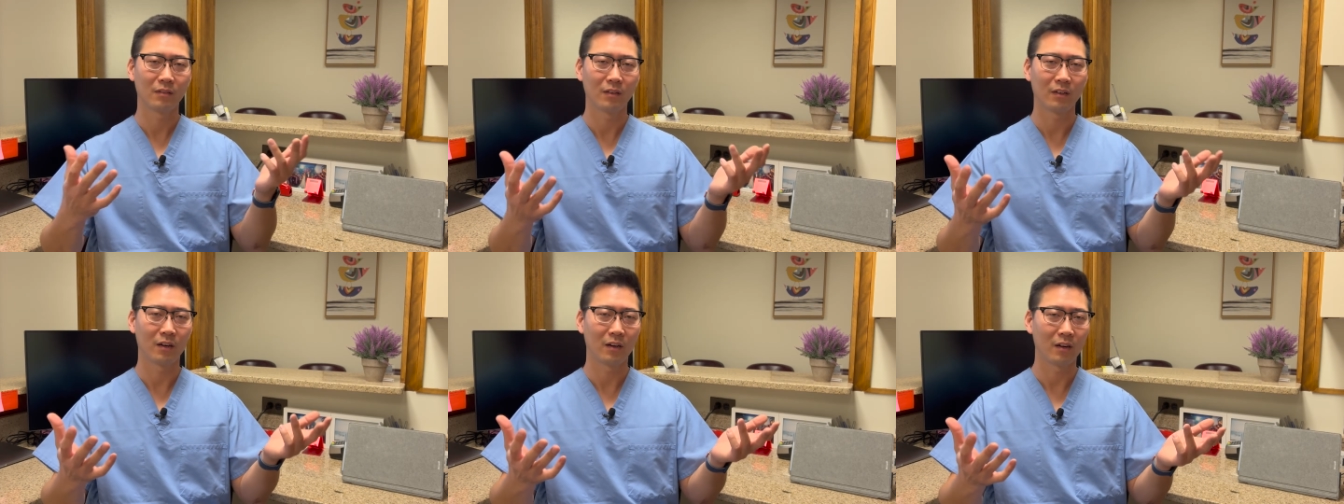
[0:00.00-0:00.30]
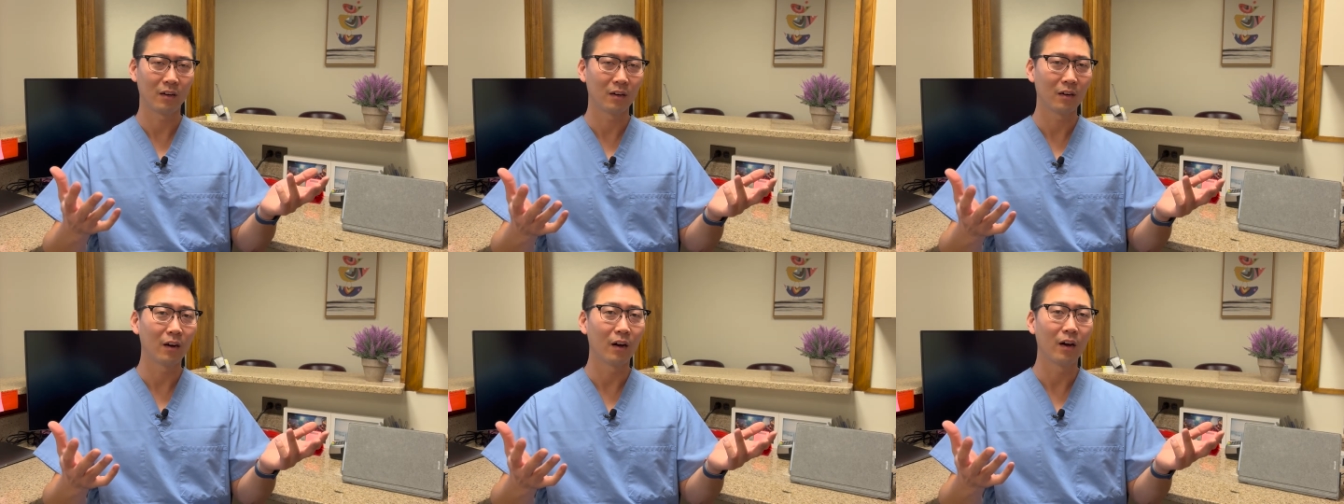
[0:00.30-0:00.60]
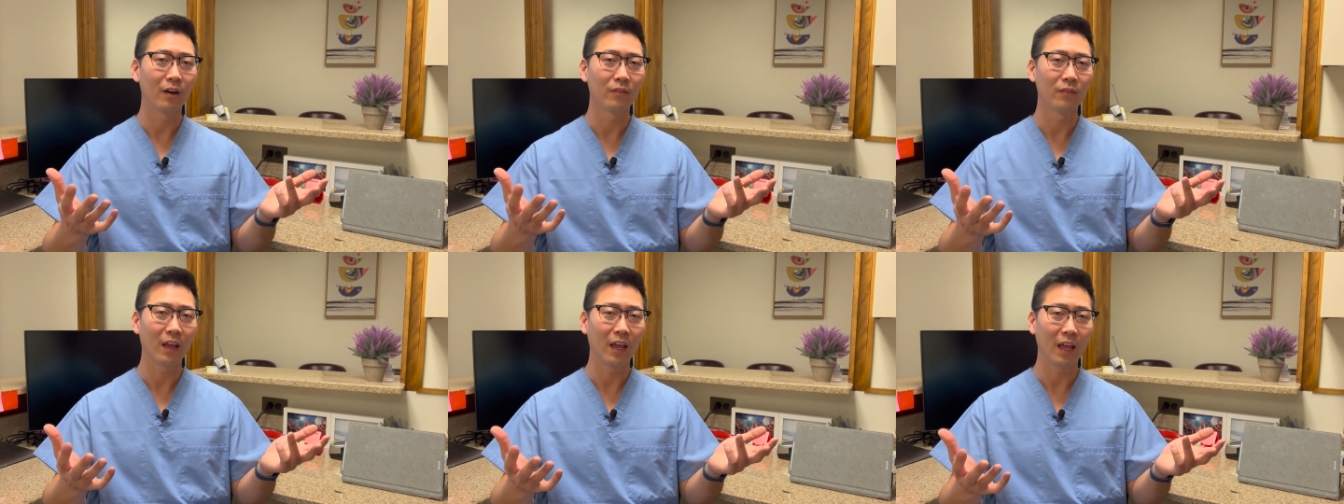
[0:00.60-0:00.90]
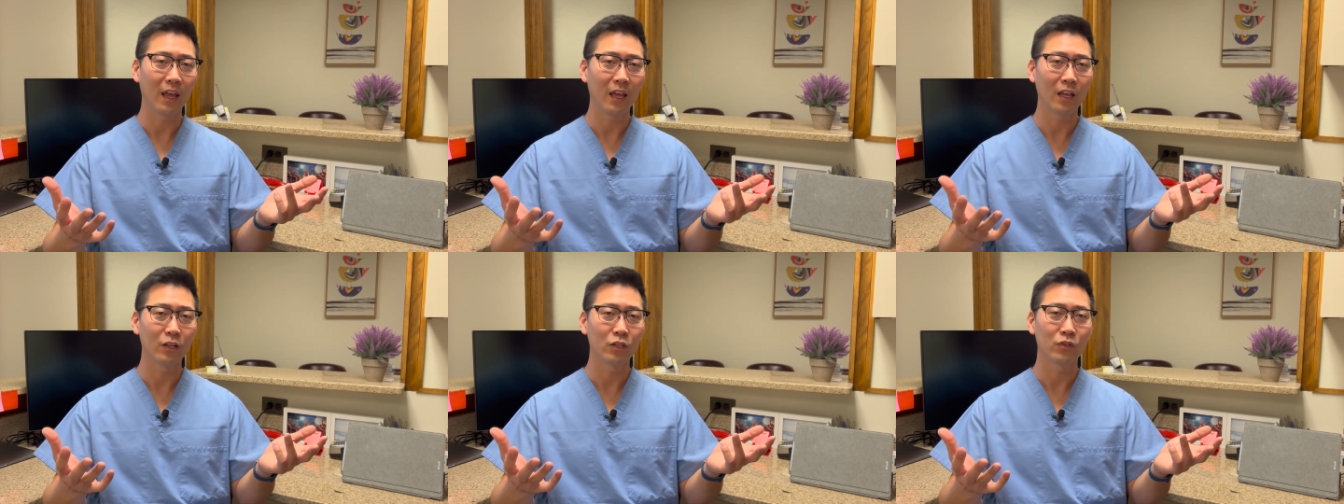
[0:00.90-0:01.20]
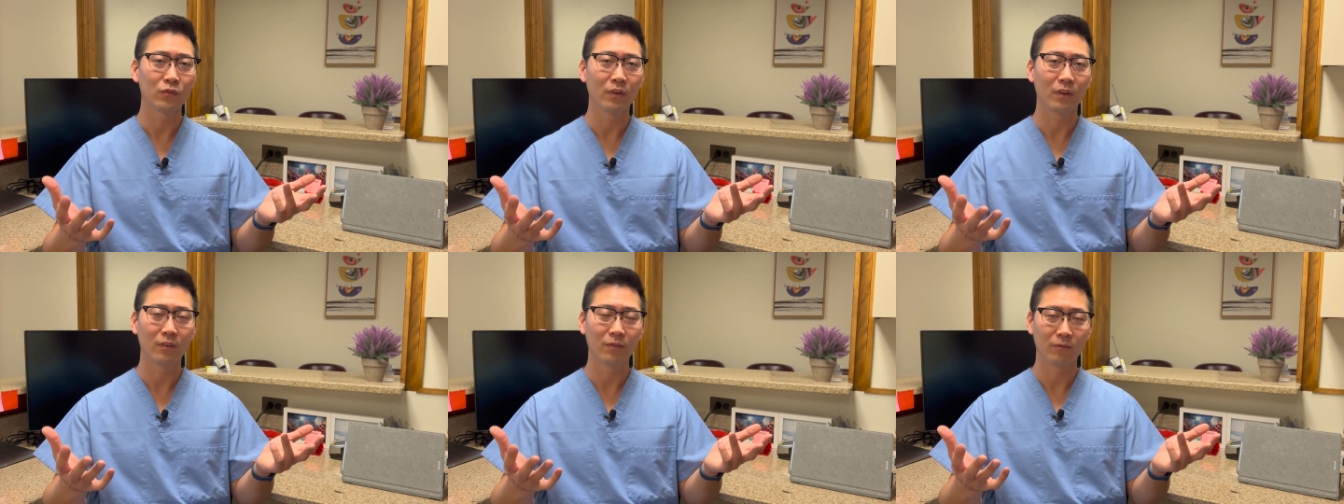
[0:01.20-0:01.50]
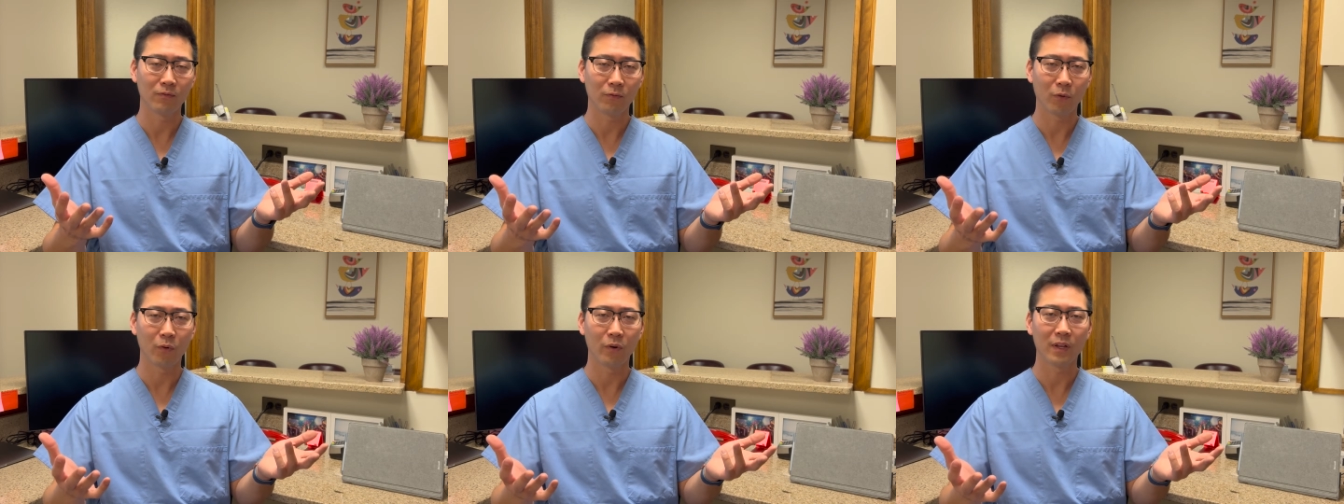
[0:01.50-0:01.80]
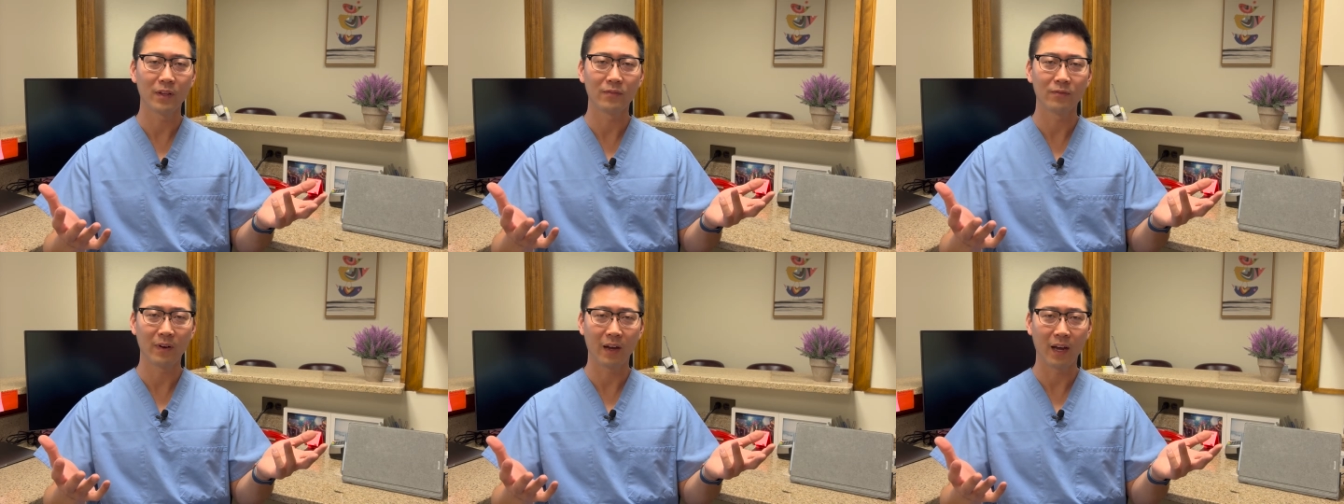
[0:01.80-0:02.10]
are of age
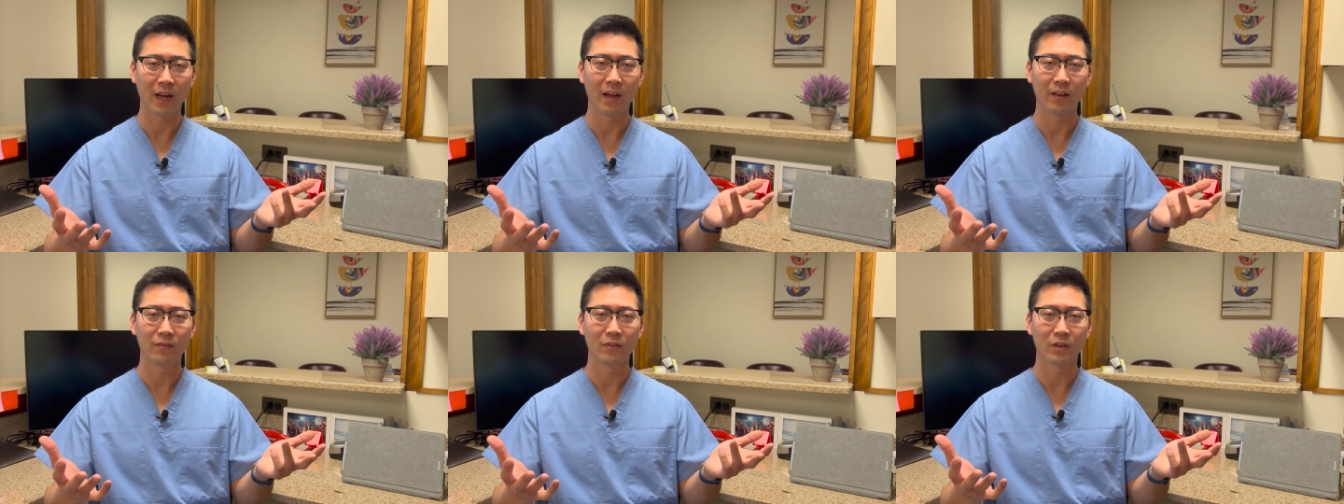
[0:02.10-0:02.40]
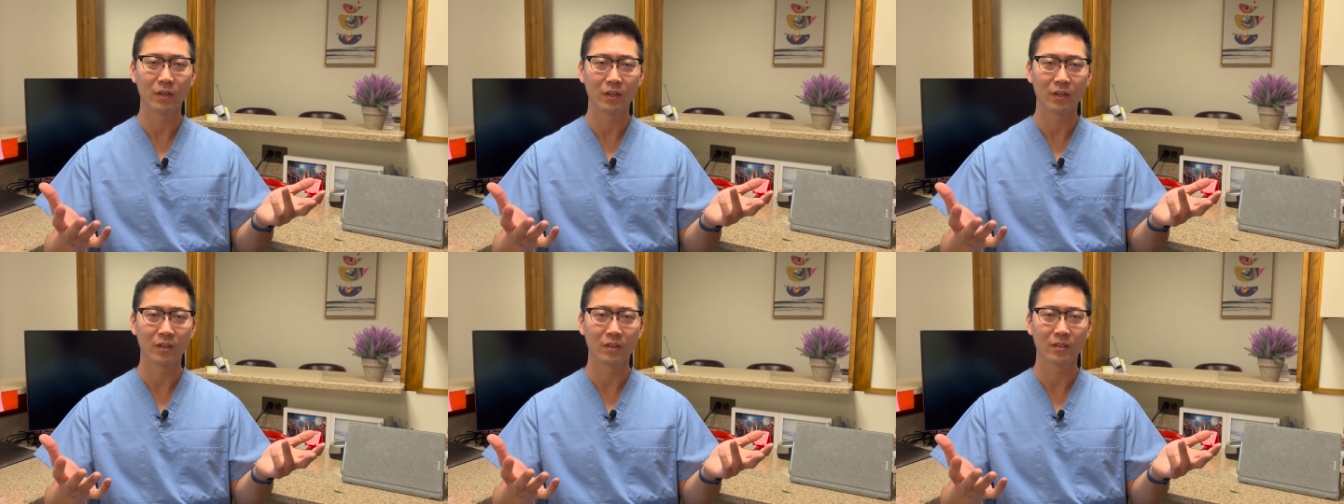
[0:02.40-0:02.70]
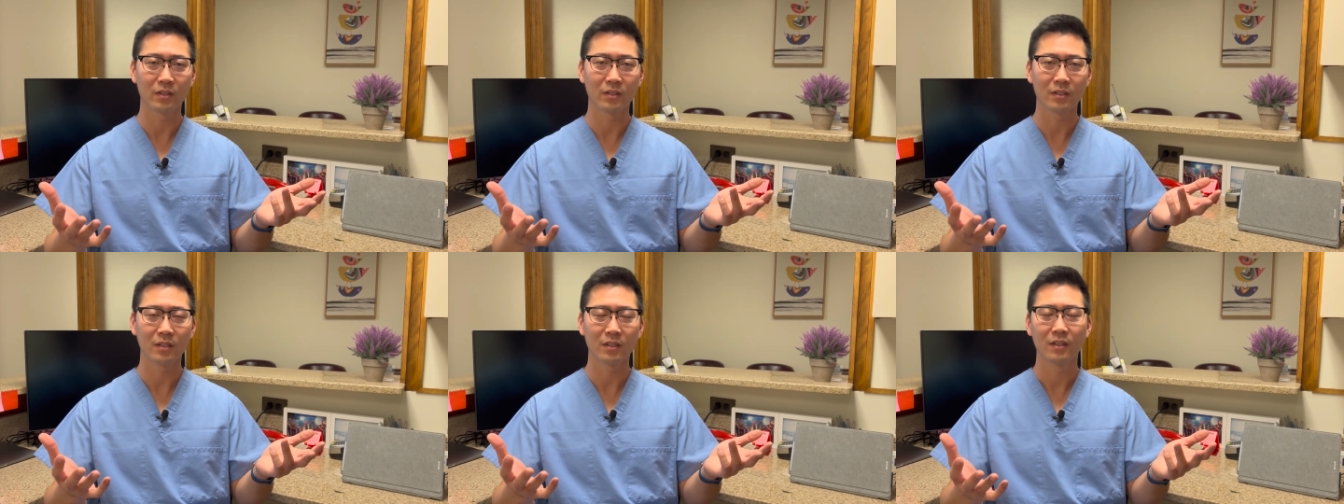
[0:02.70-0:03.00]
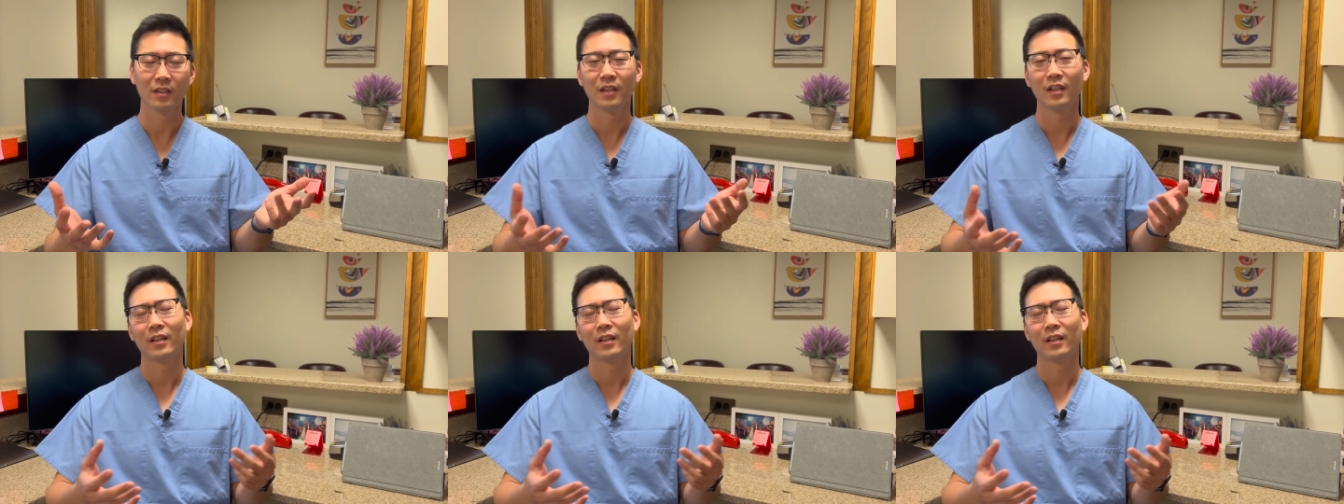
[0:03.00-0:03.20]
45 years